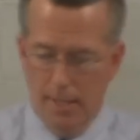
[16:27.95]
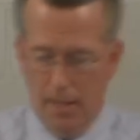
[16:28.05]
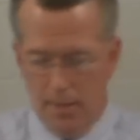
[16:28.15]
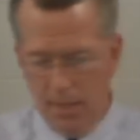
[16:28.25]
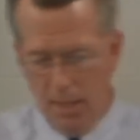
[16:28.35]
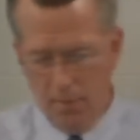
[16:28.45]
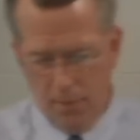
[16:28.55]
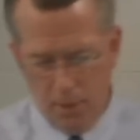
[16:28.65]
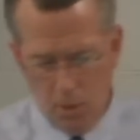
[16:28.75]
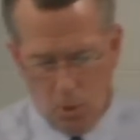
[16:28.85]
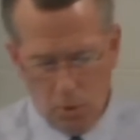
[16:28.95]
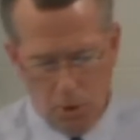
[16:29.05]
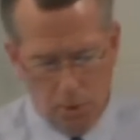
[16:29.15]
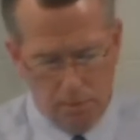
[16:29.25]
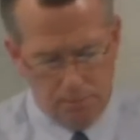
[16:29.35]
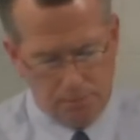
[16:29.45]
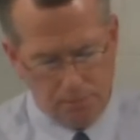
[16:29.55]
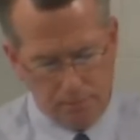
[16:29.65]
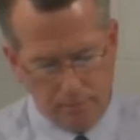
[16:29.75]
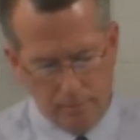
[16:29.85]
I think I've uh, told you
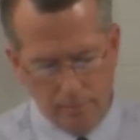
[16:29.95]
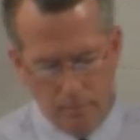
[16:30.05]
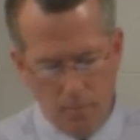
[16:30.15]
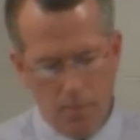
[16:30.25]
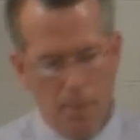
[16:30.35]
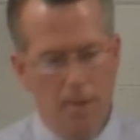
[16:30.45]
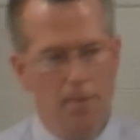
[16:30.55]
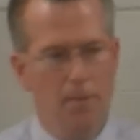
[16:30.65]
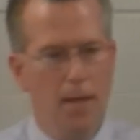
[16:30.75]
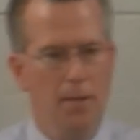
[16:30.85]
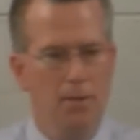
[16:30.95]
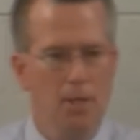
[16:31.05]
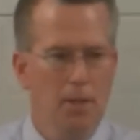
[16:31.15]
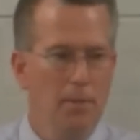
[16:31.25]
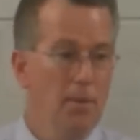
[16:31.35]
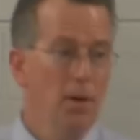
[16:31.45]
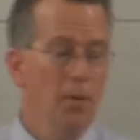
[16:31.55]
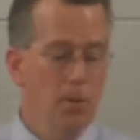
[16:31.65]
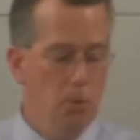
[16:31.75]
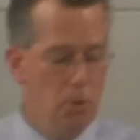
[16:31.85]
that uh, there are
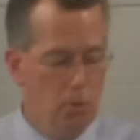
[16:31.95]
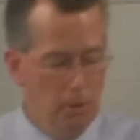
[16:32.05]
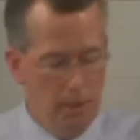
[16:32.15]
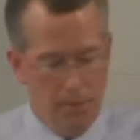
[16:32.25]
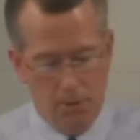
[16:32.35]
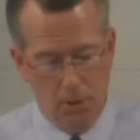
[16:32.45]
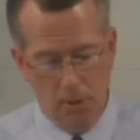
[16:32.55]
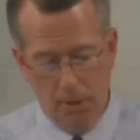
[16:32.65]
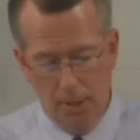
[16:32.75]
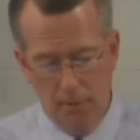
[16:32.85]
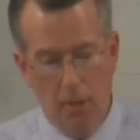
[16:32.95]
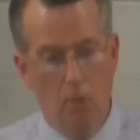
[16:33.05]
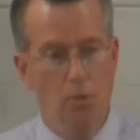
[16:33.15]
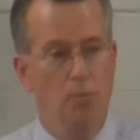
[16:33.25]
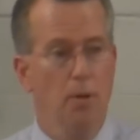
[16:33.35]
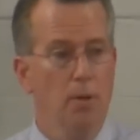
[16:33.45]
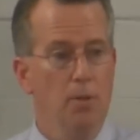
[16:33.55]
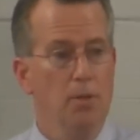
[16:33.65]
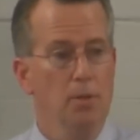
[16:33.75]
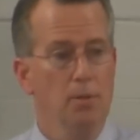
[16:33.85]
those who believe that you can even go as far
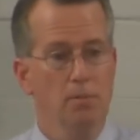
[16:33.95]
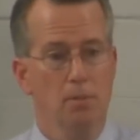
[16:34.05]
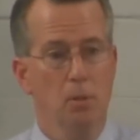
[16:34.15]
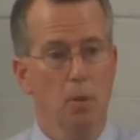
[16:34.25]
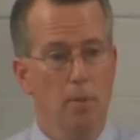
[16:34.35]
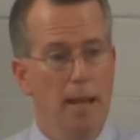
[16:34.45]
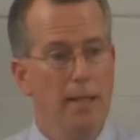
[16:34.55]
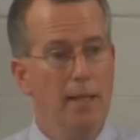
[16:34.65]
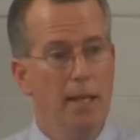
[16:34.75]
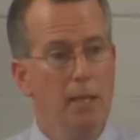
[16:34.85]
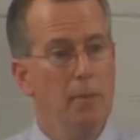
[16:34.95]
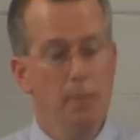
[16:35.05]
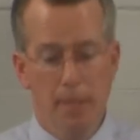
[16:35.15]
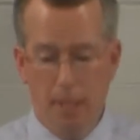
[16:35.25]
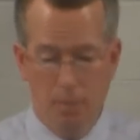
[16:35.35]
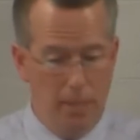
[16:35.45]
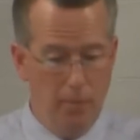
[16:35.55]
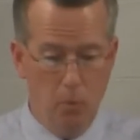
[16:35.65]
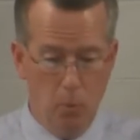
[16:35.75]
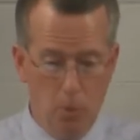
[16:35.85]
as to, to remain an enemy, become
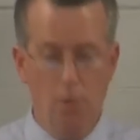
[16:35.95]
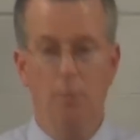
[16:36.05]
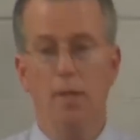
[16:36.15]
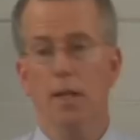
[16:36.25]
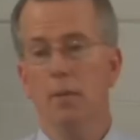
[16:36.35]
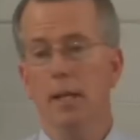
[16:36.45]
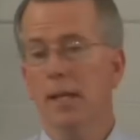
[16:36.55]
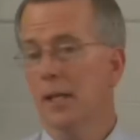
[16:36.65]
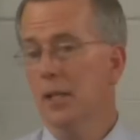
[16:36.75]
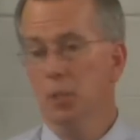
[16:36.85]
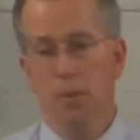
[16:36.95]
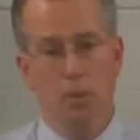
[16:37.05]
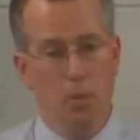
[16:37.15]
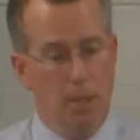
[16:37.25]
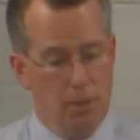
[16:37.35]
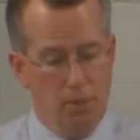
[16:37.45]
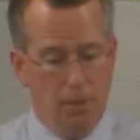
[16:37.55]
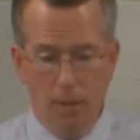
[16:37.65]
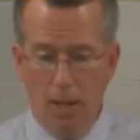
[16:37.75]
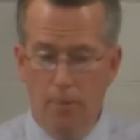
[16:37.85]
even worse of an enemy, spend the rest of
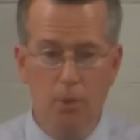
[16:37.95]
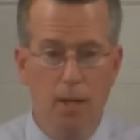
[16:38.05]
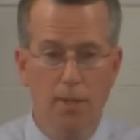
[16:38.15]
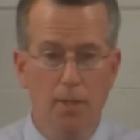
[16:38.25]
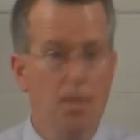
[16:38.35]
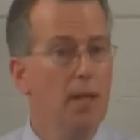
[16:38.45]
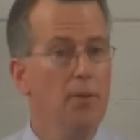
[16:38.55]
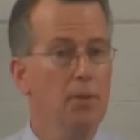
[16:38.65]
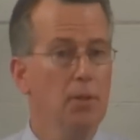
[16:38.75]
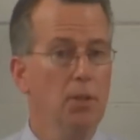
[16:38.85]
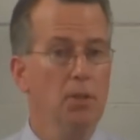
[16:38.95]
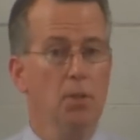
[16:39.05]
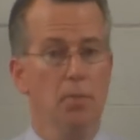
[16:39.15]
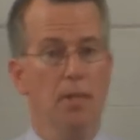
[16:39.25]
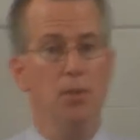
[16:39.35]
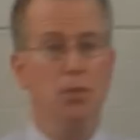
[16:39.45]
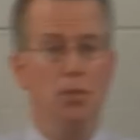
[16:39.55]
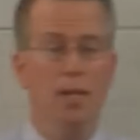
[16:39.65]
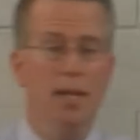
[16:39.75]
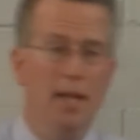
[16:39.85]
your life trying to tear the church to
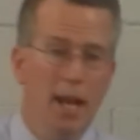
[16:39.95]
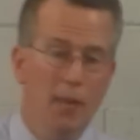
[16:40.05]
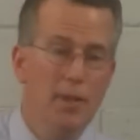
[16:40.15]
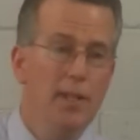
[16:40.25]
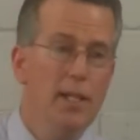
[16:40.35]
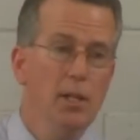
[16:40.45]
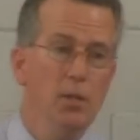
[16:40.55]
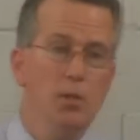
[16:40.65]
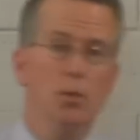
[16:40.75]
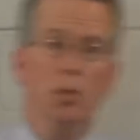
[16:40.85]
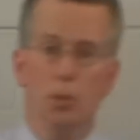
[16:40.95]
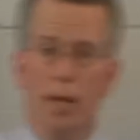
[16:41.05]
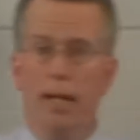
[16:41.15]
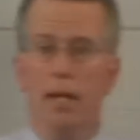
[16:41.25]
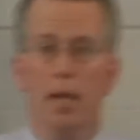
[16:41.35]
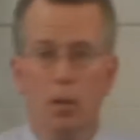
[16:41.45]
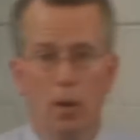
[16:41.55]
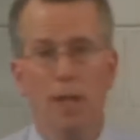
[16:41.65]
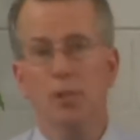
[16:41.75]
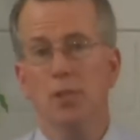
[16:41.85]
pieces, everything you can do to drag
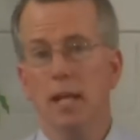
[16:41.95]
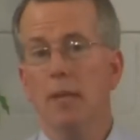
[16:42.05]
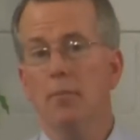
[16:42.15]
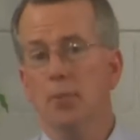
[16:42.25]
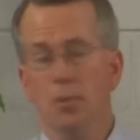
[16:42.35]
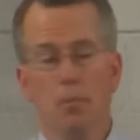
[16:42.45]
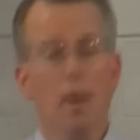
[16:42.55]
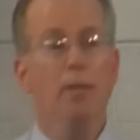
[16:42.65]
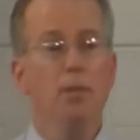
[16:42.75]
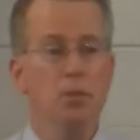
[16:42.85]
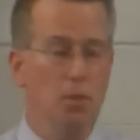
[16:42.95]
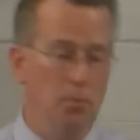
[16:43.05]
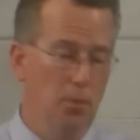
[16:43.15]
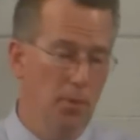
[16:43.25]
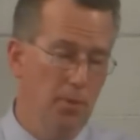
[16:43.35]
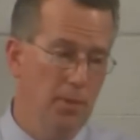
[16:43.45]
Christ's name through the mud and so forth.